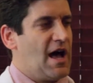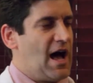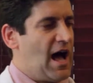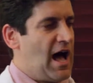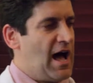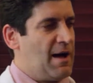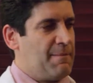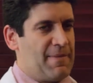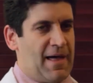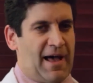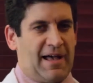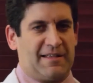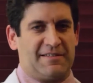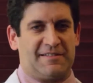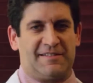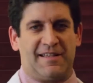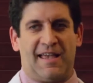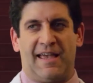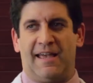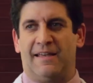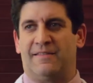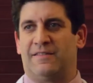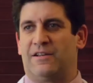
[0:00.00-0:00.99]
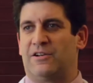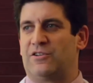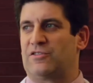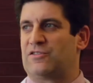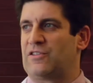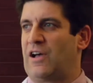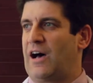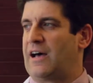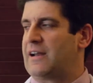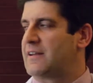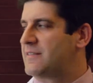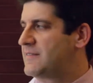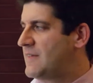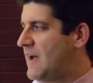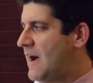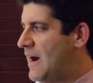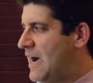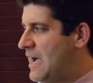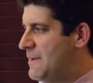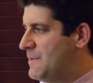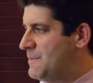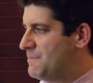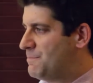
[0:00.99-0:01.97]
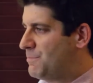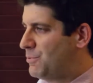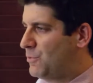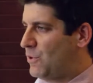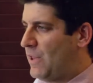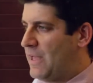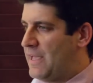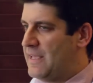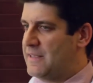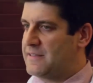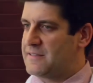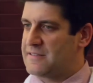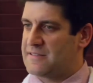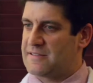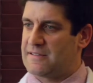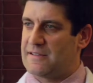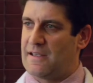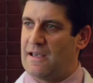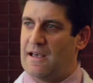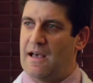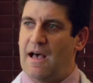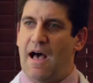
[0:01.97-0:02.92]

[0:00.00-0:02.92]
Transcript: I'm not saying there's not a time and place.